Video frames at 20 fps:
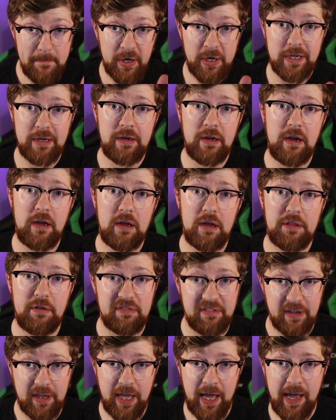but
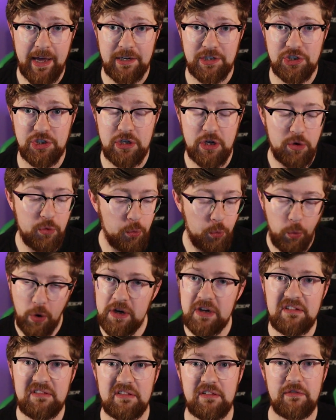there's a catch.
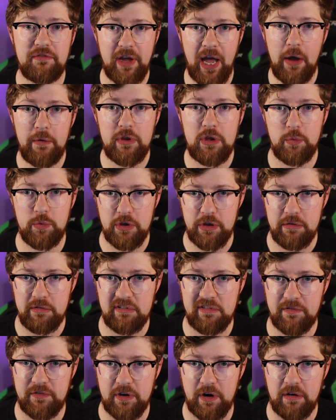What is the value we
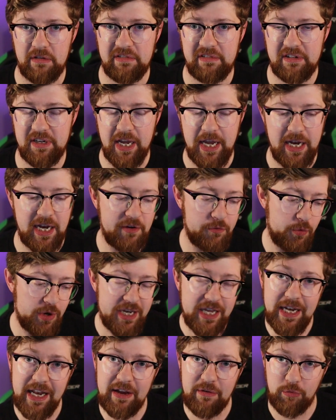use for our state? If we
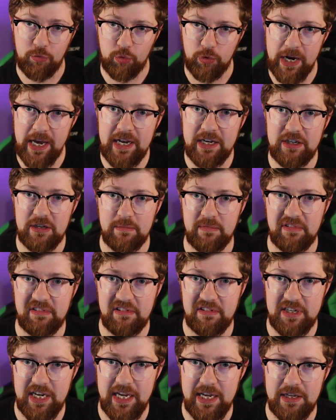need a random
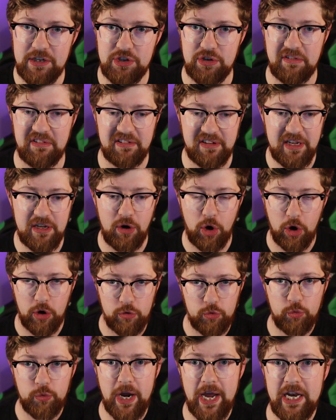state to seed our
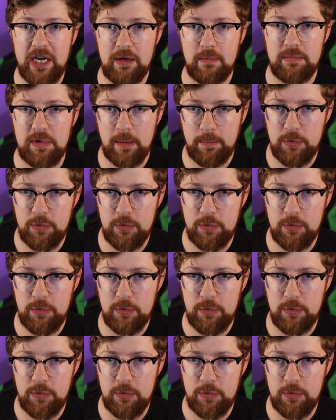random